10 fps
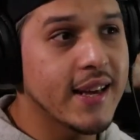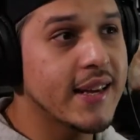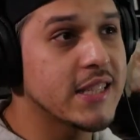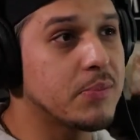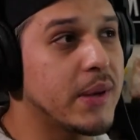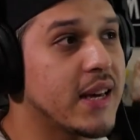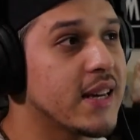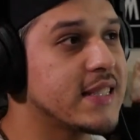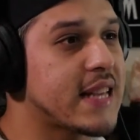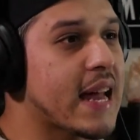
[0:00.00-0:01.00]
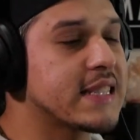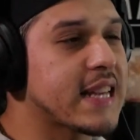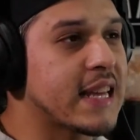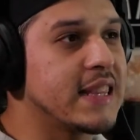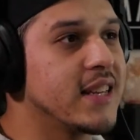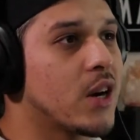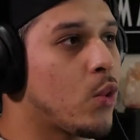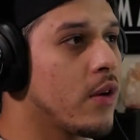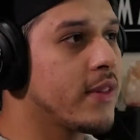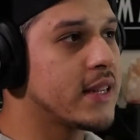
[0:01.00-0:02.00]
is because that is like the
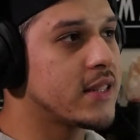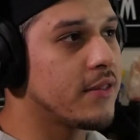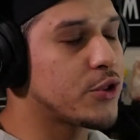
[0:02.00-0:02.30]
equivalent of